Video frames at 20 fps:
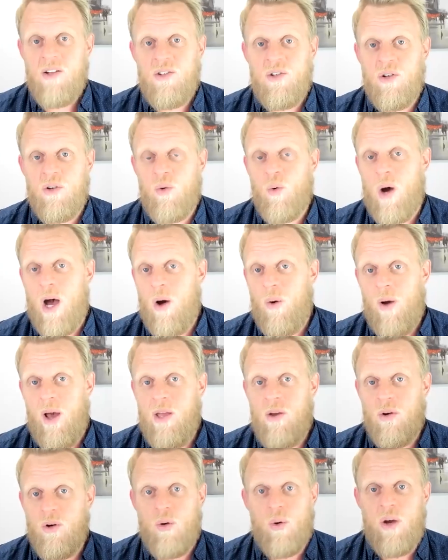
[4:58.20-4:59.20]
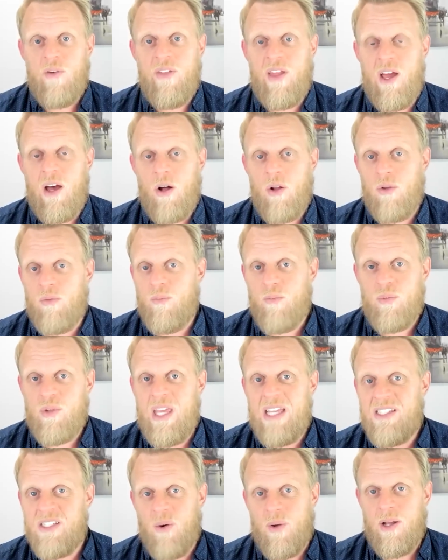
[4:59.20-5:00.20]
to Huawei or whoever the hell,
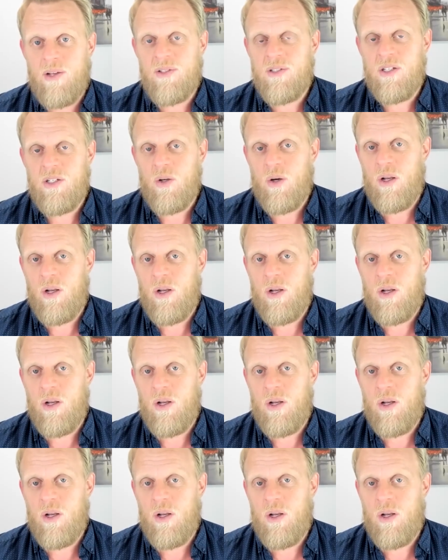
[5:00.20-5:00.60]
get someone else to do